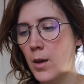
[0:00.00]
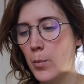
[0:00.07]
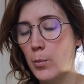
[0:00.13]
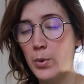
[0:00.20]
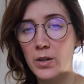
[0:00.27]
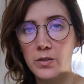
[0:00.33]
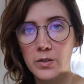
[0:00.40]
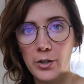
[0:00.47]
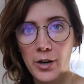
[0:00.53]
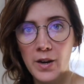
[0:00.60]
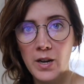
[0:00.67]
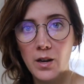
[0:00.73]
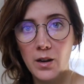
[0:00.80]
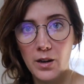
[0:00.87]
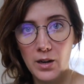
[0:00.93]
but it's
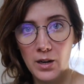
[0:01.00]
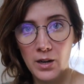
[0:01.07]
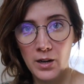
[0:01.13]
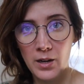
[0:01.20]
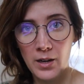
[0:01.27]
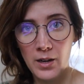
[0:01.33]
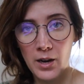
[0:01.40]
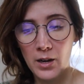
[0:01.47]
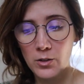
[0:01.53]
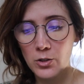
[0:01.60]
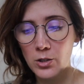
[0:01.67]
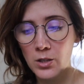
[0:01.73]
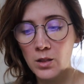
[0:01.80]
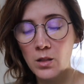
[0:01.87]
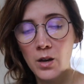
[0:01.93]
great. And I
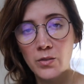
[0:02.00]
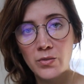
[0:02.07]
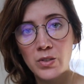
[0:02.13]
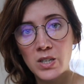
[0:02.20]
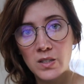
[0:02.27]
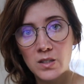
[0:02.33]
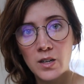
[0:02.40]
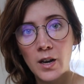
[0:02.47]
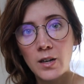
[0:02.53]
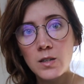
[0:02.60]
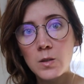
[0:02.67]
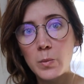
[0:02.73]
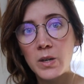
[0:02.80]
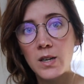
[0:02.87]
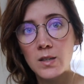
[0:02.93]
actually love this
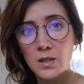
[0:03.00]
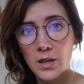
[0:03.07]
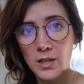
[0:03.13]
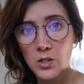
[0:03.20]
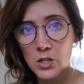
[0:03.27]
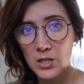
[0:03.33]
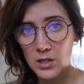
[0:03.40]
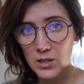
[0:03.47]
size because I